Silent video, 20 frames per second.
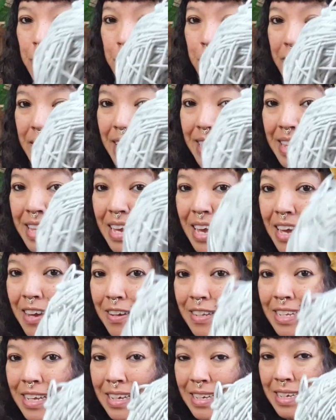But I think I'm
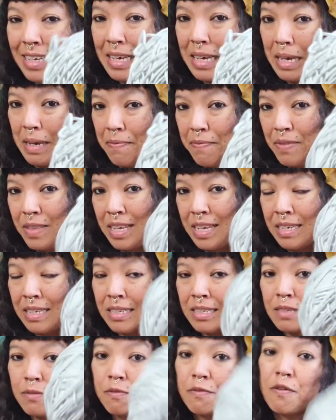gonna keep
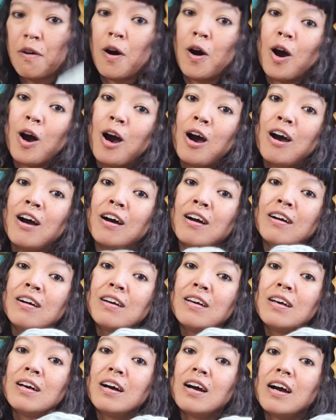this for
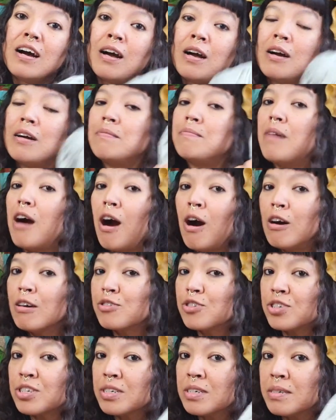
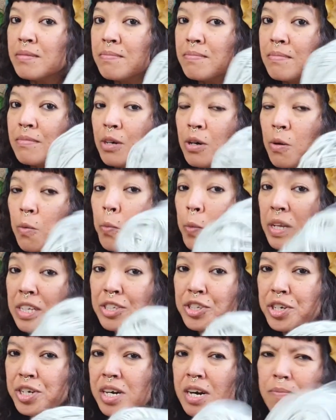autumn or
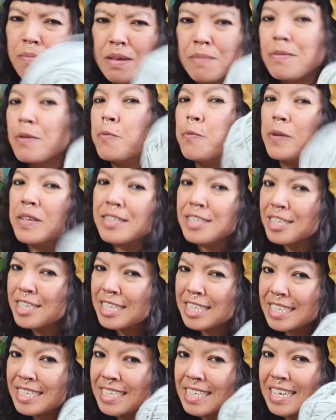winter, maybe winter
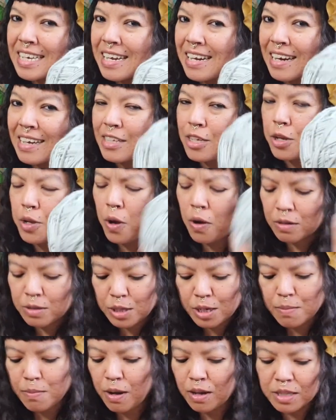this year, not
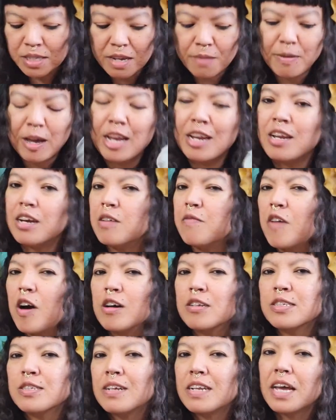autumn. Autumn I love
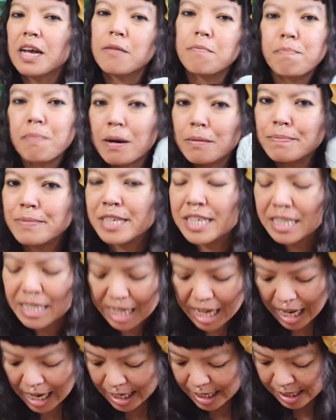also, like a pumpkin
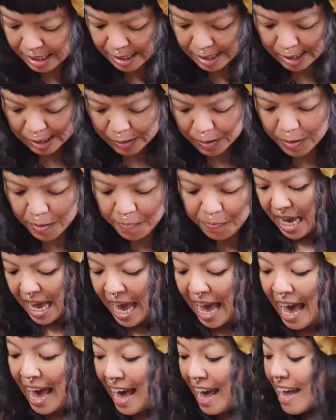color and so.
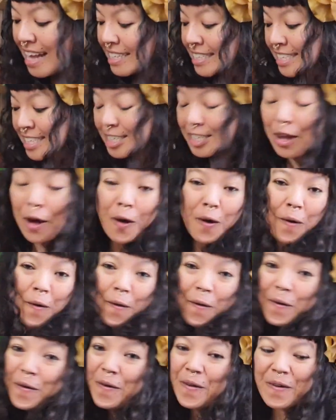And
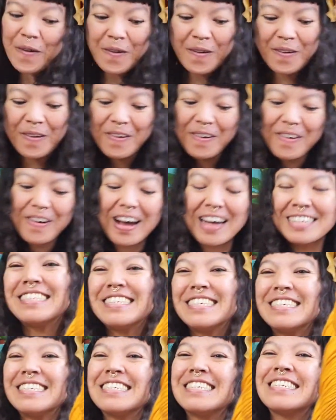so
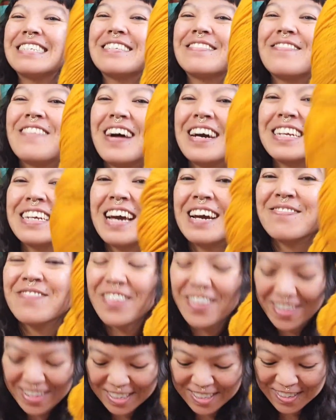this is the one that I'm
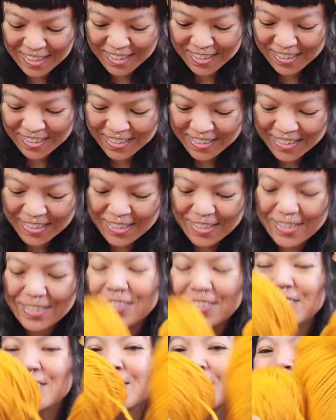going to
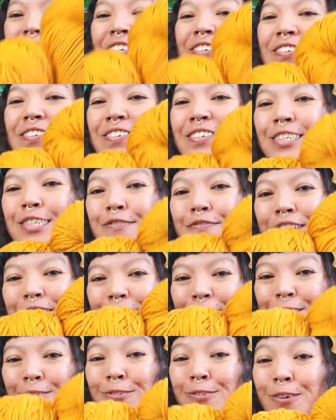use for
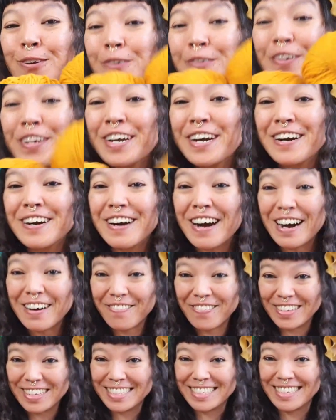the tutorial of
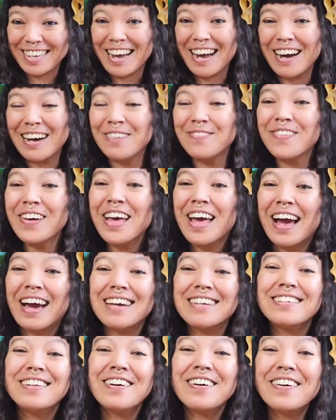this top. I
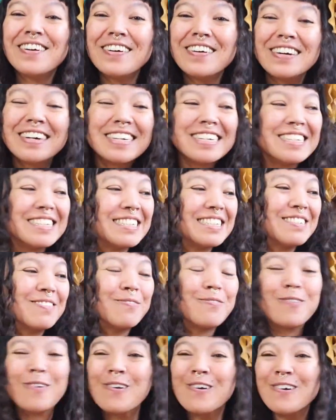know it's
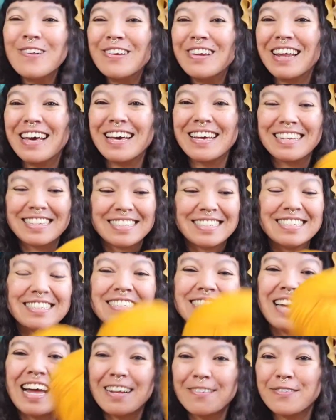wool, like this
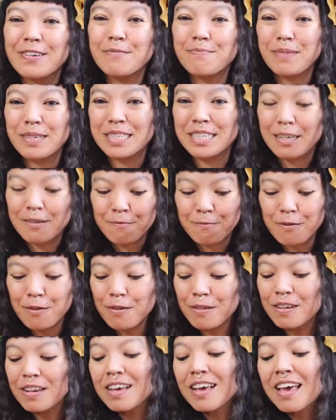is 100%
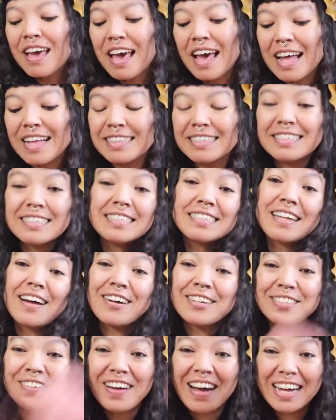wool, and this is
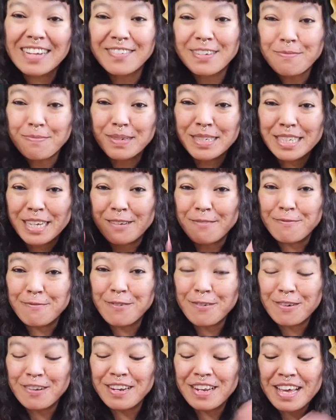also 100%
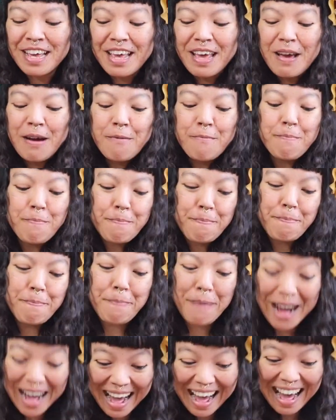wool,
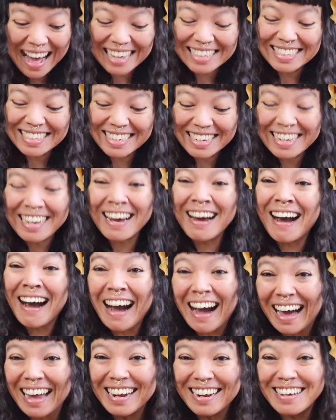but the
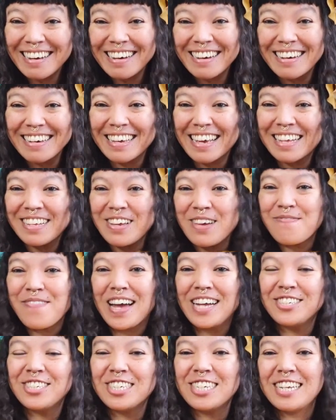color, can you
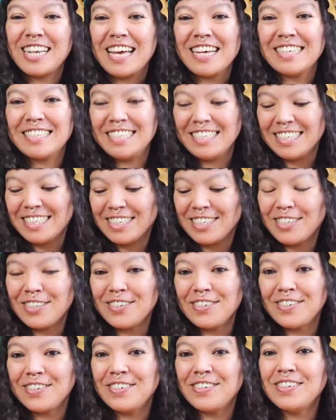imagine, like this
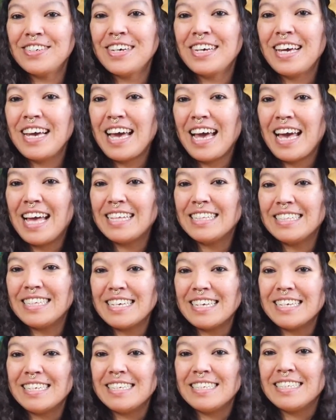two and
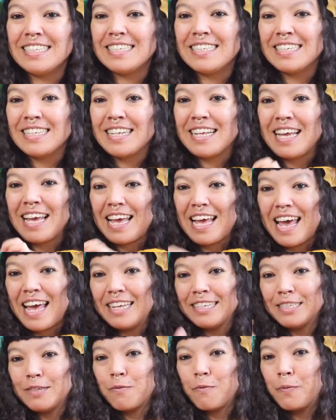this
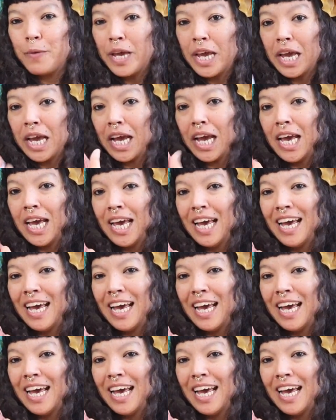as a wing?